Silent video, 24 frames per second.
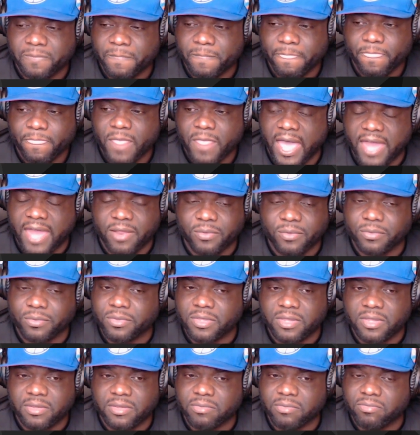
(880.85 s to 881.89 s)
I
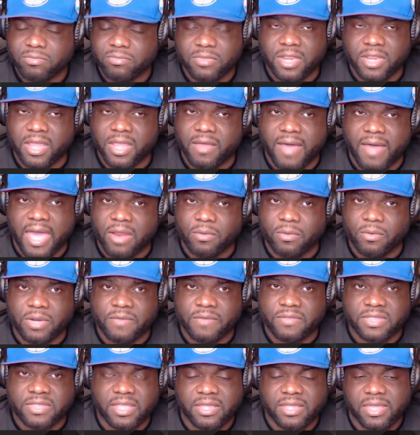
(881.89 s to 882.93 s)
don't
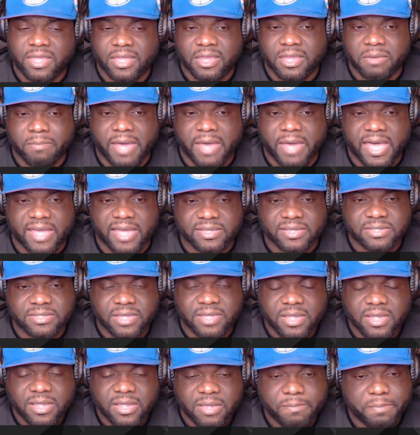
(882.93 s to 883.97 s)
even think he can box.
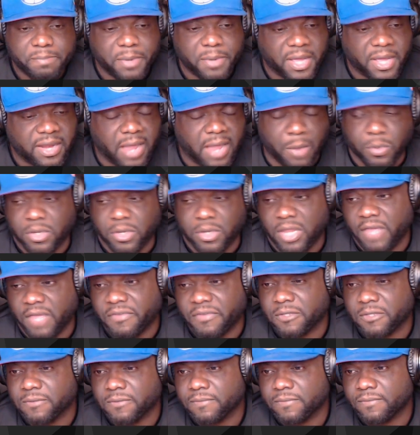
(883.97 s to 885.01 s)
But I would love it.
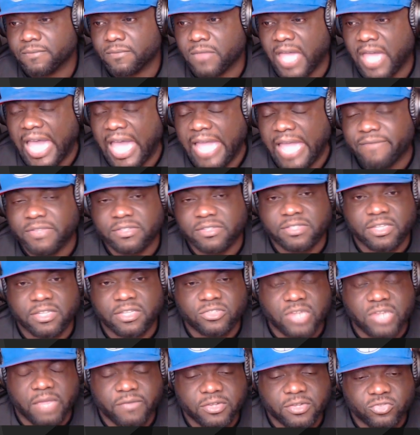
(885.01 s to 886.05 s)
I even sent
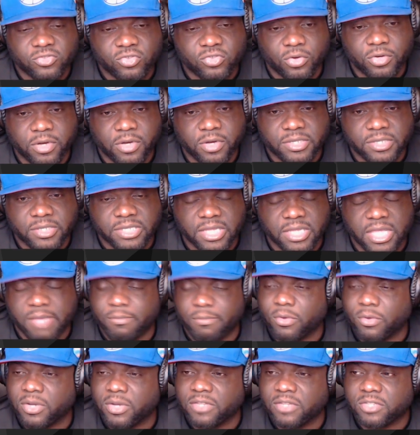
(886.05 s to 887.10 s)
Chavez Jr. a DM
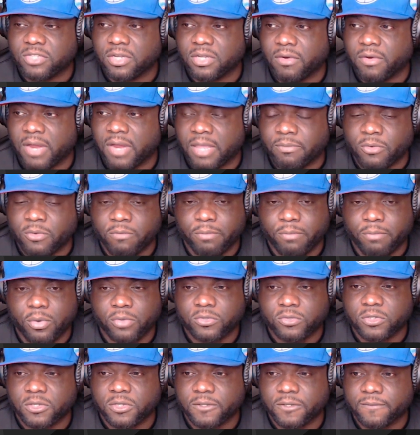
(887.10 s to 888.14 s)
on Instagram. No
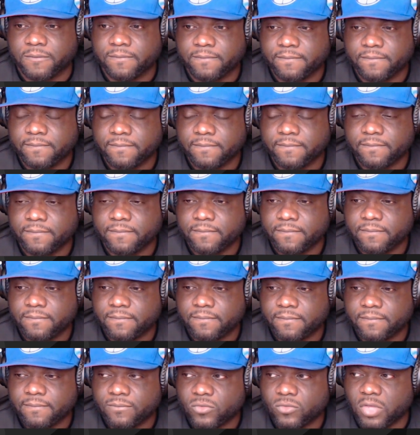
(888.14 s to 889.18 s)
bullshit.
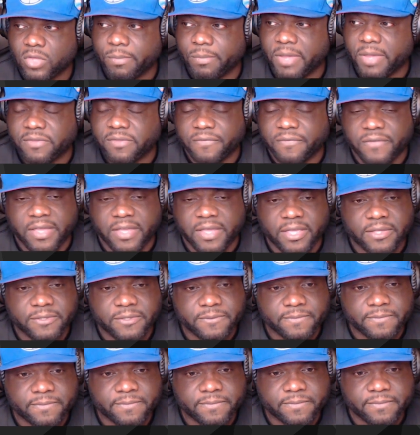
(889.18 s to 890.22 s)
About the fight.
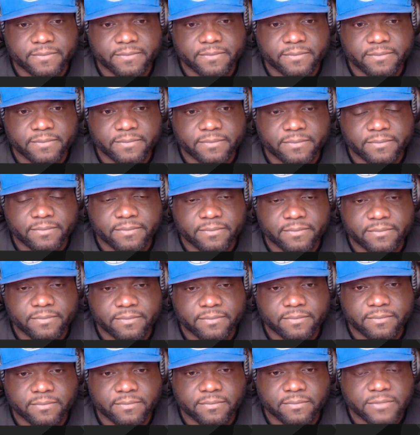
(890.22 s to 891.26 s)

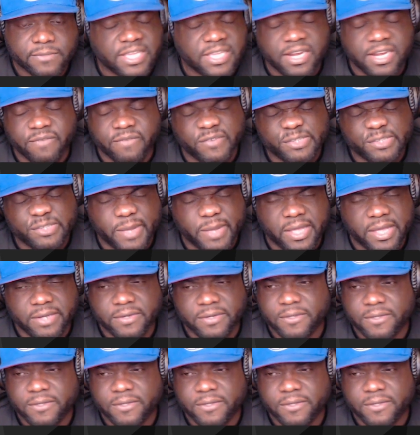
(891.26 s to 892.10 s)
He didn't respond.